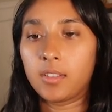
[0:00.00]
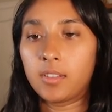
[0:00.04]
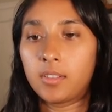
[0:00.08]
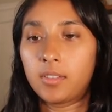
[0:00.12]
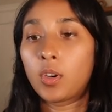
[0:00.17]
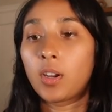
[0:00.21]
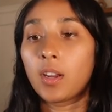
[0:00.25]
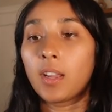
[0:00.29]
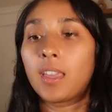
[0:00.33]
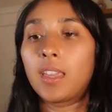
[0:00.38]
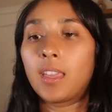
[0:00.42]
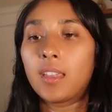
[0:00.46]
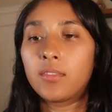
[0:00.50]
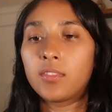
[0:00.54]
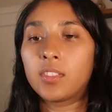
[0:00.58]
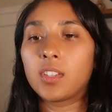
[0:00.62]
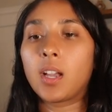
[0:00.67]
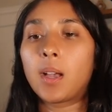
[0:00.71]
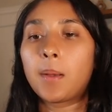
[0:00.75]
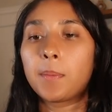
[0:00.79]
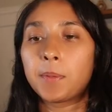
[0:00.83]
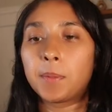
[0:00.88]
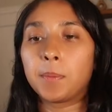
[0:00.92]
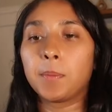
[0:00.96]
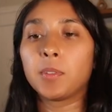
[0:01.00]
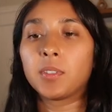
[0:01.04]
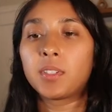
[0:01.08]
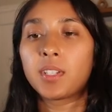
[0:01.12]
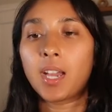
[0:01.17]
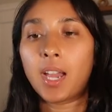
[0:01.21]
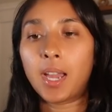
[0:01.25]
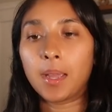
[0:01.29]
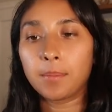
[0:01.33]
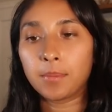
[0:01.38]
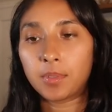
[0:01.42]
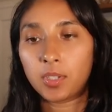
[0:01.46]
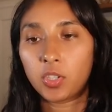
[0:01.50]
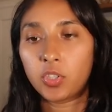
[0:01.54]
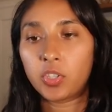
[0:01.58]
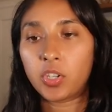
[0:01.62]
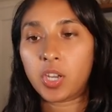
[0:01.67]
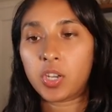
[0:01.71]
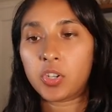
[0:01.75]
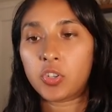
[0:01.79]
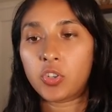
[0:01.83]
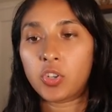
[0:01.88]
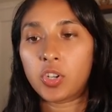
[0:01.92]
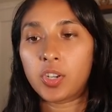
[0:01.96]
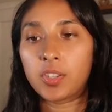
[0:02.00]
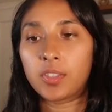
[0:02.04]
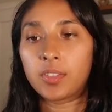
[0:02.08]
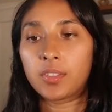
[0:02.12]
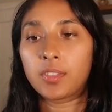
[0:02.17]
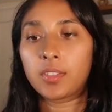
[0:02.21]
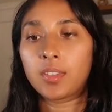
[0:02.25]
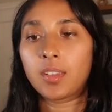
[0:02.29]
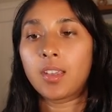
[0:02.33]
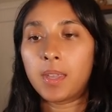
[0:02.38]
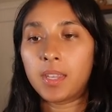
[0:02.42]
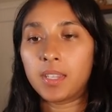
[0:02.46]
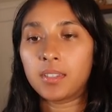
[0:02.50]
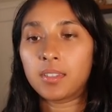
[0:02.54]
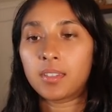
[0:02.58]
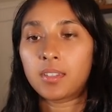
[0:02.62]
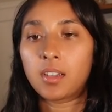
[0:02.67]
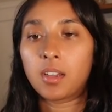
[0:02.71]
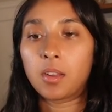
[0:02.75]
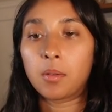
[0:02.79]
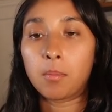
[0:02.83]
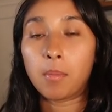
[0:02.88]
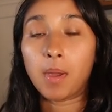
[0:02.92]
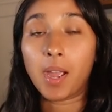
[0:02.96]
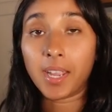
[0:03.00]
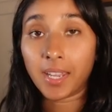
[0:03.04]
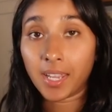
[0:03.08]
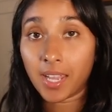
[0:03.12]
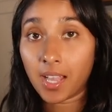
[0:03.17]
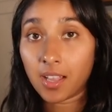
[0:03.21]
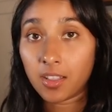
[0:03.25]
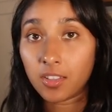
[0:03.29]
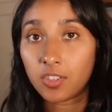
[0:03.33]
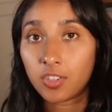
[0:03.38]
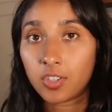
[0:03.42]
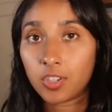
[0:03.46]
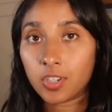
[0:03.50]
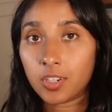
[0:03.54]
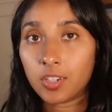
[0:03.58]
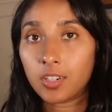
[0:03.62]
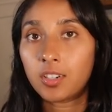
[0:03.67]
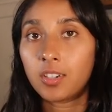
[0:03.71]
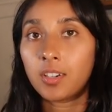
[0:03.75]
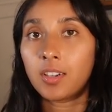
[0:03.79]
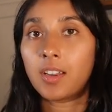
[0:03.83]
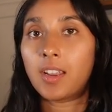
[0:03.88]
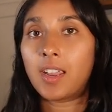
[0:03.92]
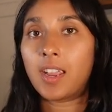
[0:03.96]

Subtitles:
where it gives optimal time suggestions based on my calendar